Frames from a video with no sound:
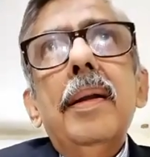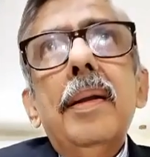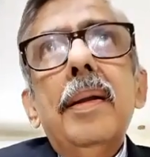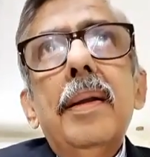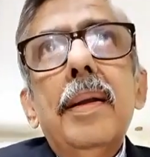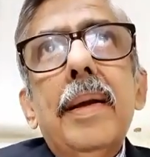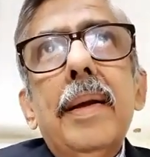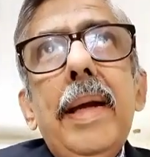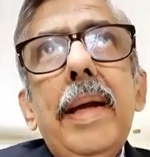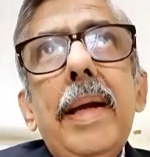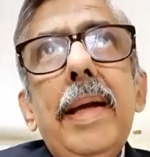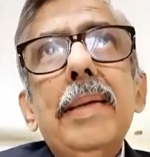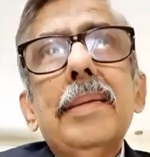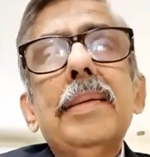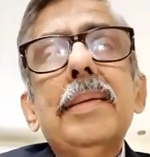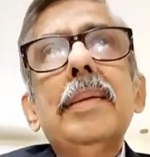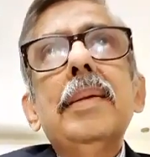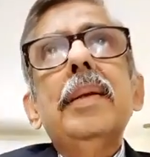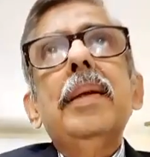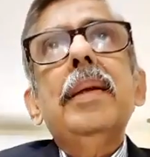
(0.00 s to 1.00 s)
the
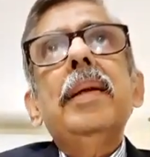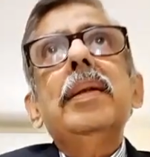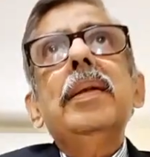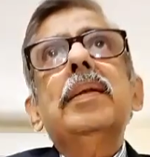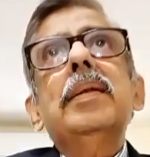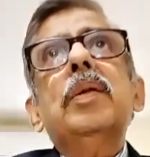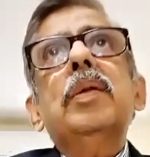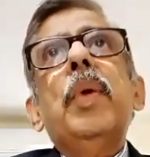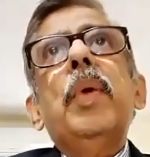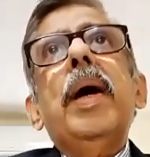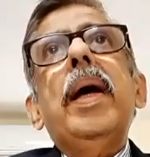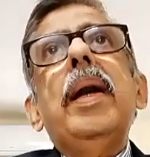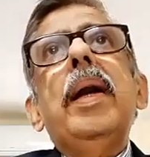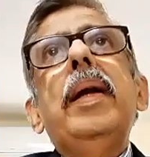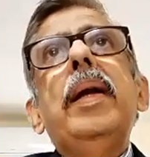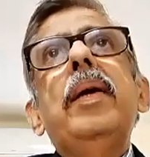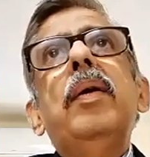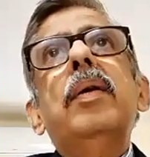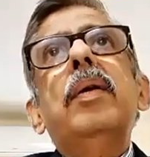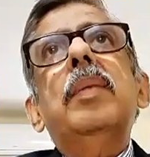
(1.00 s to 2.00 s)
case is
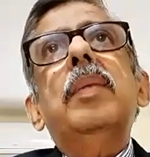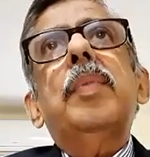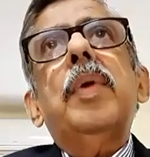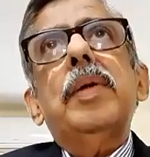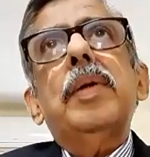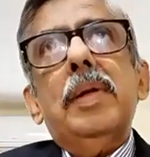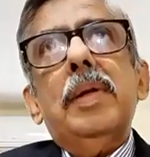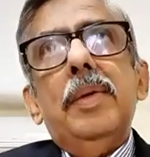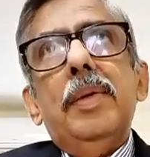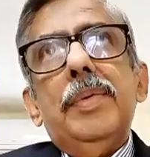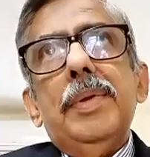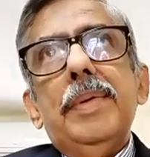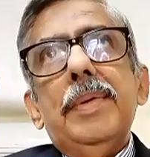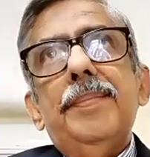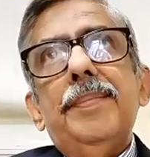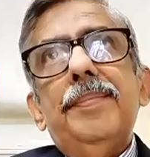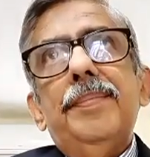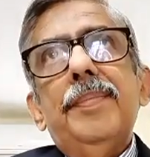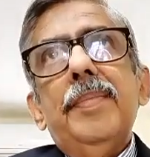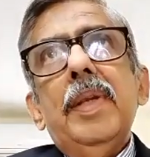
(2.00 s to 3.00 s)
squarely on the prosecution.
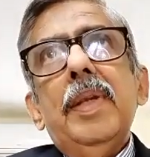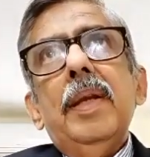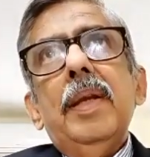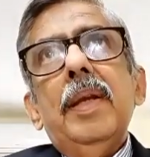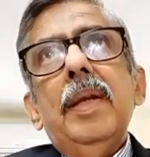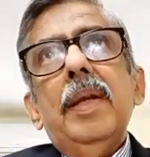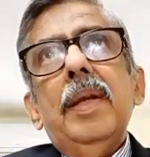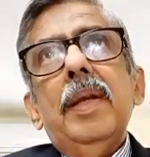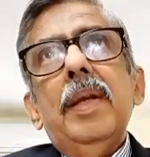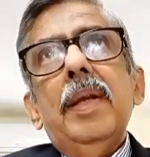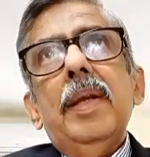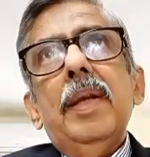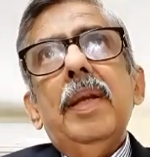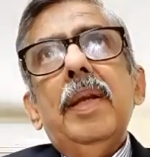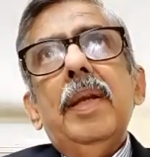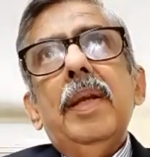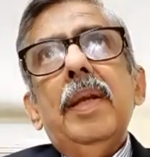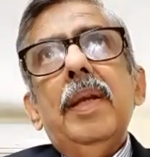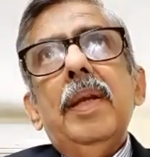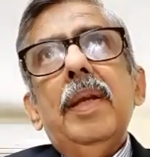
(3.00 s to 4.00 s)

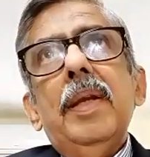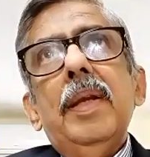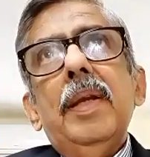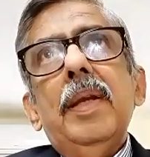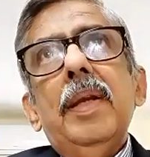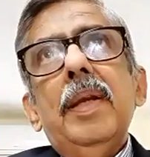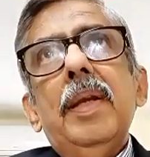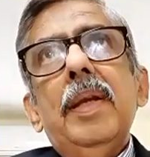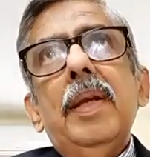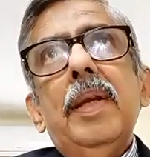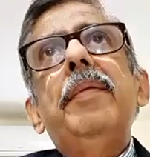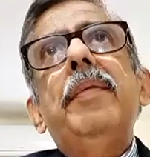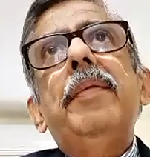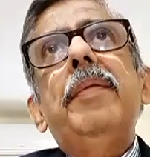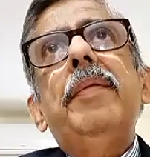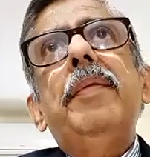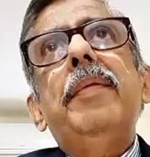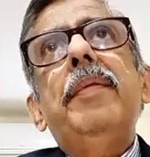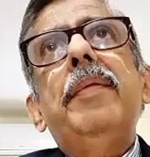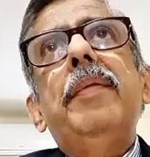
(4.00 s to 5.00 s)
And by way
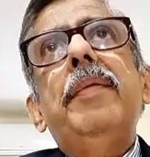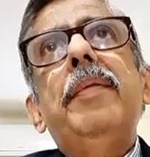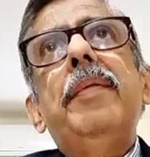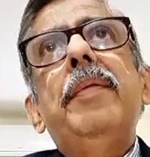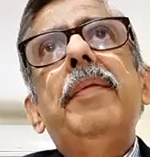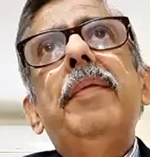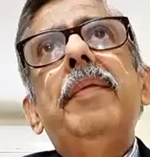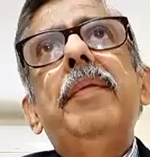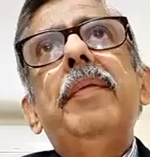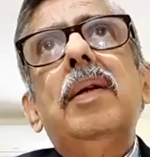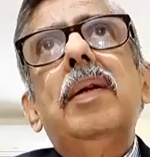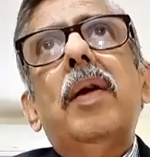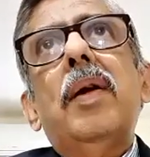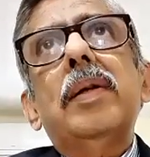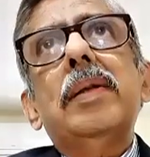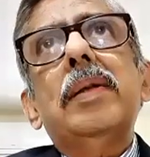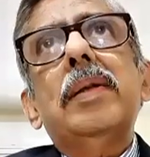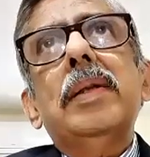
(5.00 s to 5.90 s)
of suggestions in